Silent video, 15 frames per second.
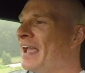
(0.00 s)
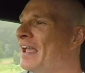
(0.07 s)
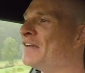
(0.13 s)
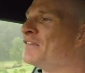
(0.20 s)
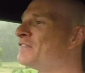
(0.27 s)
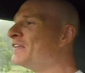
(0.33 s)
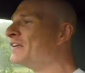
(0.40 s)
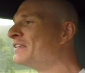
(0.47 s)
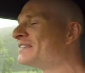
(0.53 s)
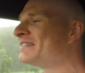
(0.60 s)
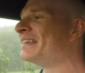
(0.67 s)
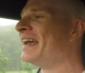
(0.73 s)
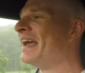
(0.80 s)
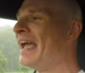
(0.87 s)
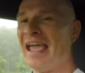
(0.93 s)
It
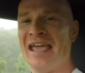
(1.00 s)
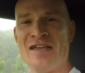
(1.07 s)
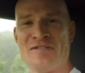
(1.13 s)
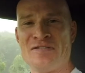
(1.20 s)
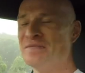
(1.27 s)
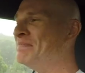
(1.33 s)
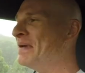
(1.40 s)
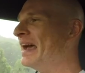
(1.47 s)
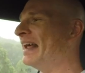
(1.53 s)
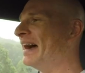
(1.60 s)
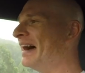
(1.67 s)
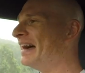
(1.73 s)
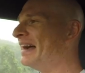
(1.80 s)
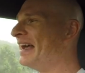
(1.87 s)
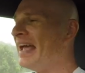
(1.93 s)
feels even
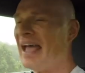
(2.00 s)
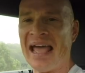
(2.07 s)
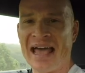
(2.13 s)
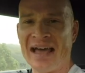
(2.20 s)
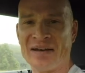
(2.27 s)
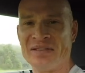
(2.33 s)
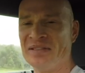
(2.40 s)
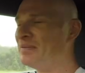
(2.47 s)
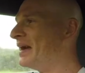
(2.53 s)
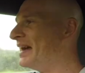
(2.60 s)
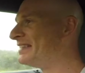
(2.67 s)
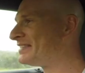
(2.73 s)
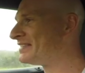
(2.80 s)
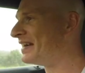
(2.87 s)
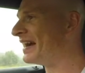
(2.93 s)
better out on the
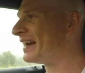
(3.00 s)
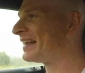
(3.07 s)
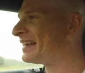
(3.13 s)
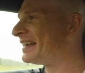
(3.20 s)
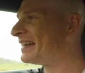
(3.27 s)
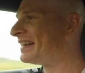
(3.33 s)
racetrack.